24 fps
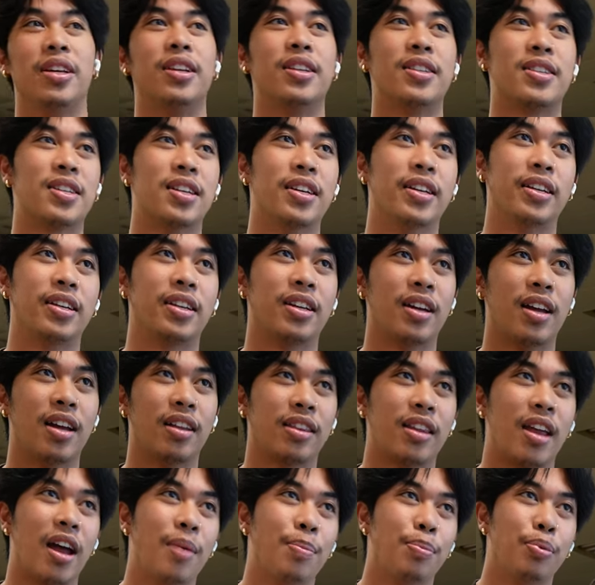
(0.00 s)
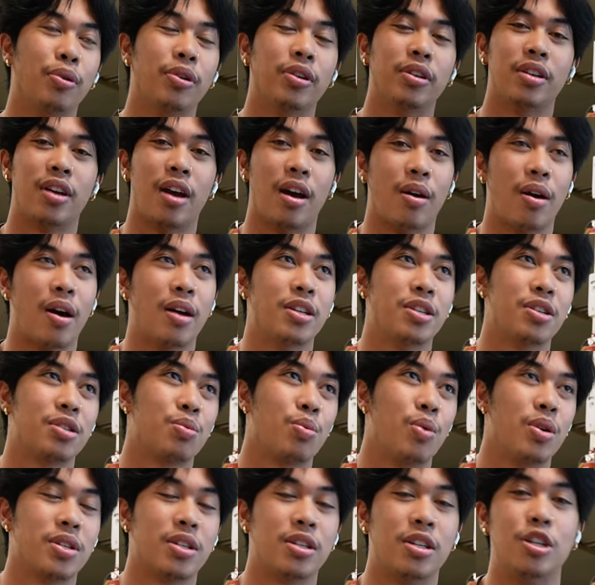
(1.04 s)
And it's like, at that point, I, I just
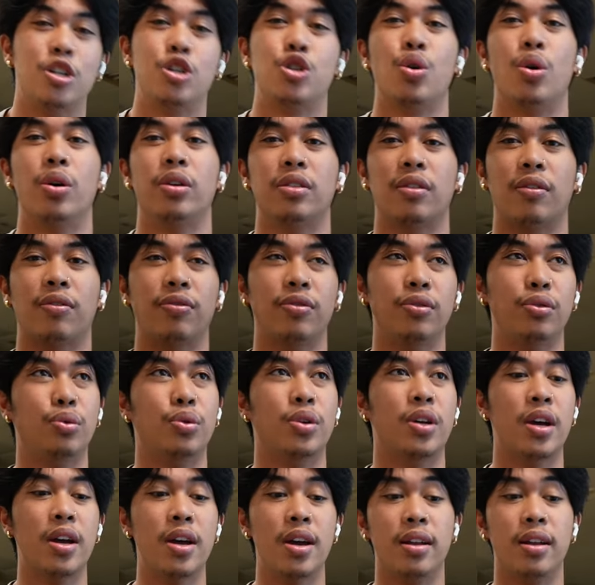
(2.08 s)
wasn't enjoying the food.